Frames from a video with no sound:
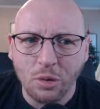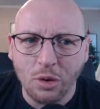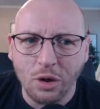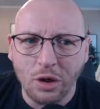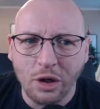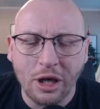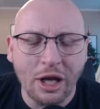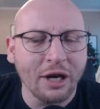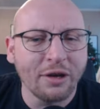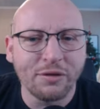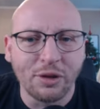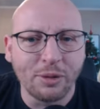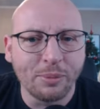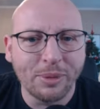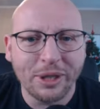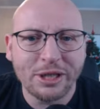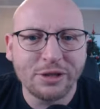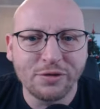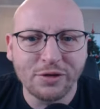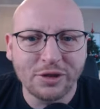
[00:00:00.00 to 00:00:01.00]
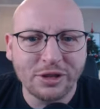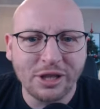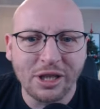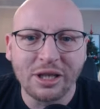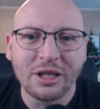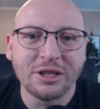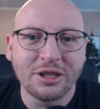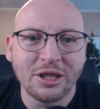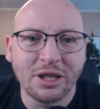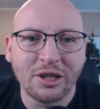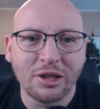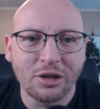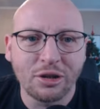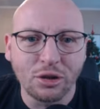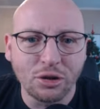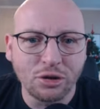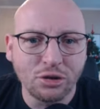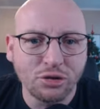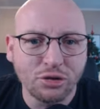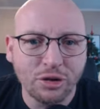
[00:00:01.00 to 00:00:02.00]
and have the best facilities in the
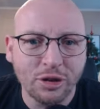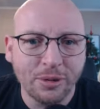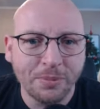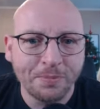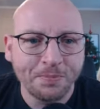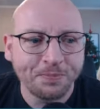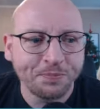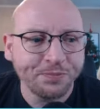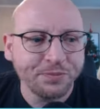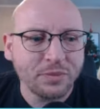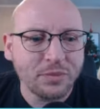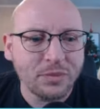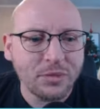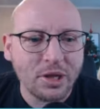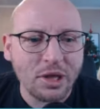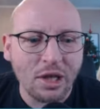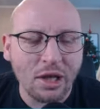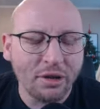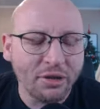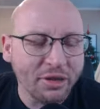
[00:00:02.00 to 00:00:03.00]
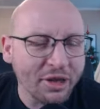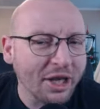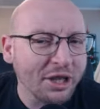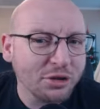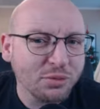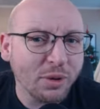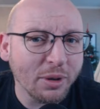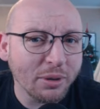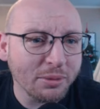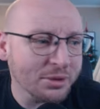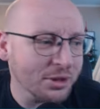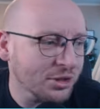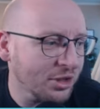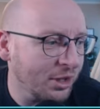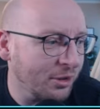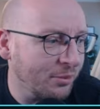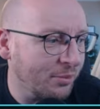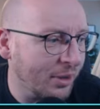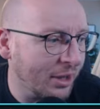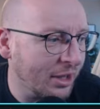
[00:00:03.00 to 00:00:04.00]
country, that's where we'll
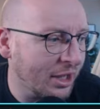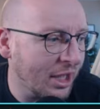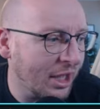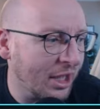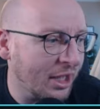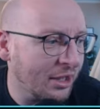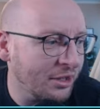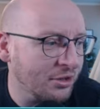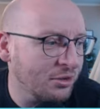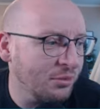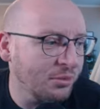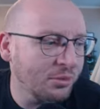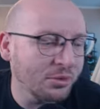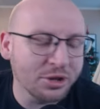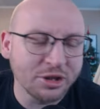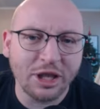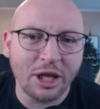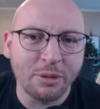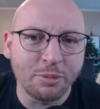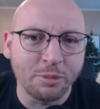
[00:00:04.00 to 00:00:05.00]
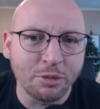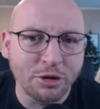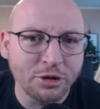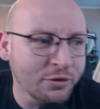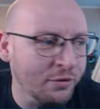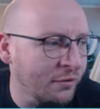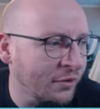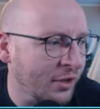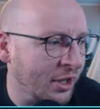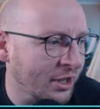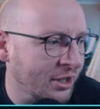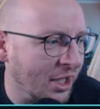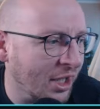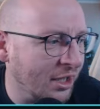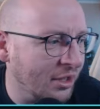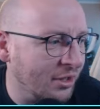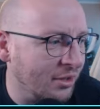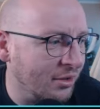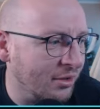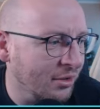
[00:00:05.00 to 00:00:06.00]
see big gains and we'll start pushing for that
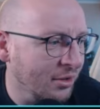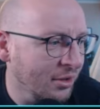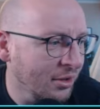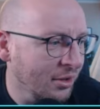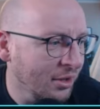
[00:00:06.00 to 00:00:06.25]
title.